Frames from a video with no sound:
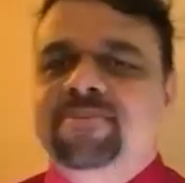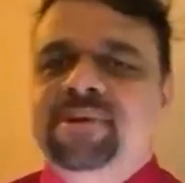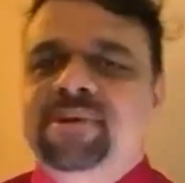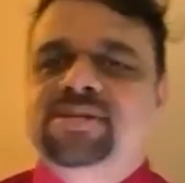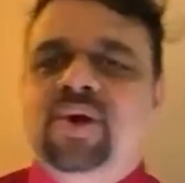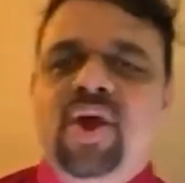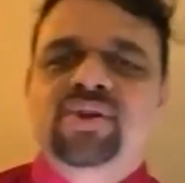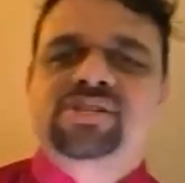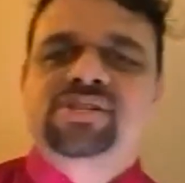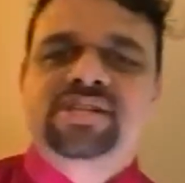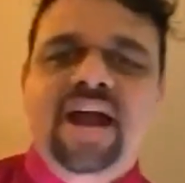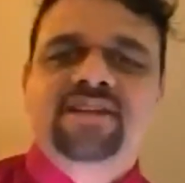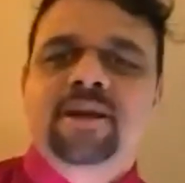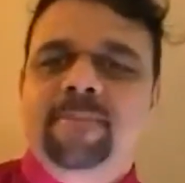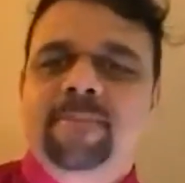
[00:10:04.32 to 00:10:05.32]
is going to start
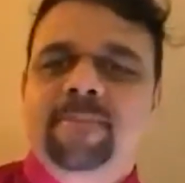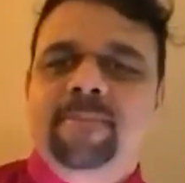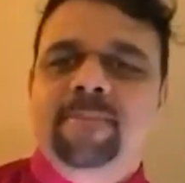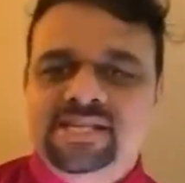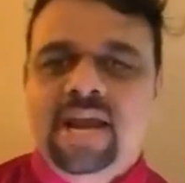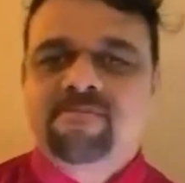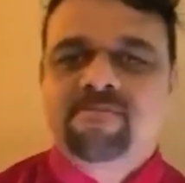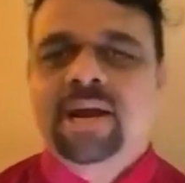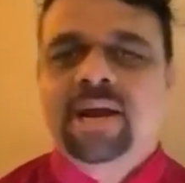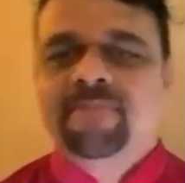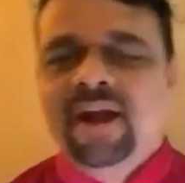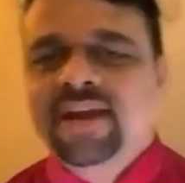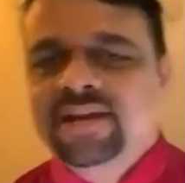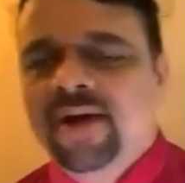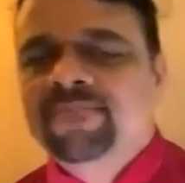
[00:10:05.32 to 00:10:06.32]
the praise and worship right
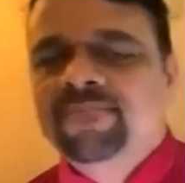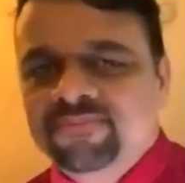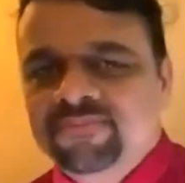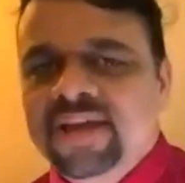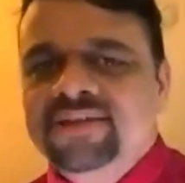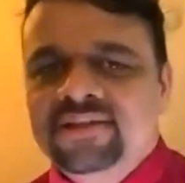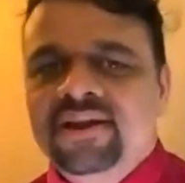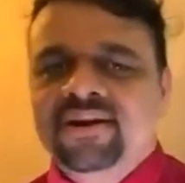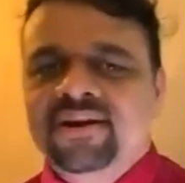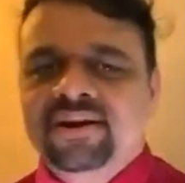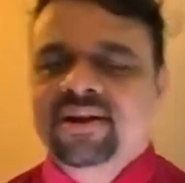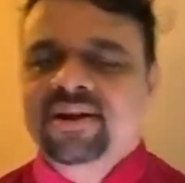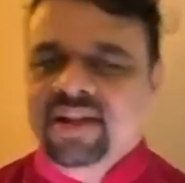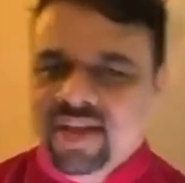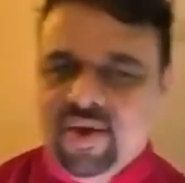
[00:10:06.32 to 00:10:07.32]
now. Praise the Lord.
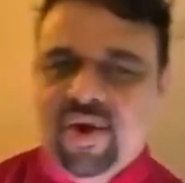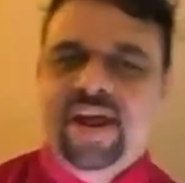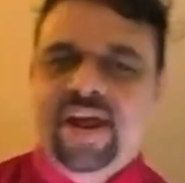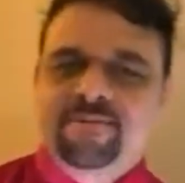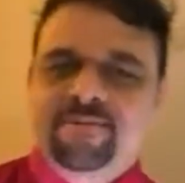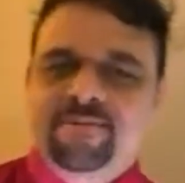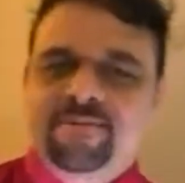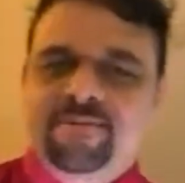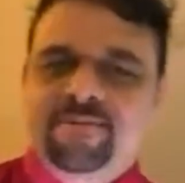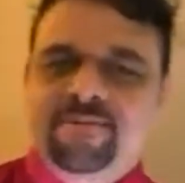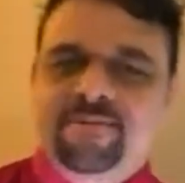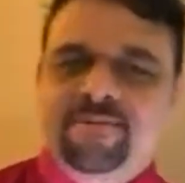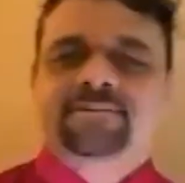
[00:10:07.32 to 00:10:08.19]
You are invited, sister.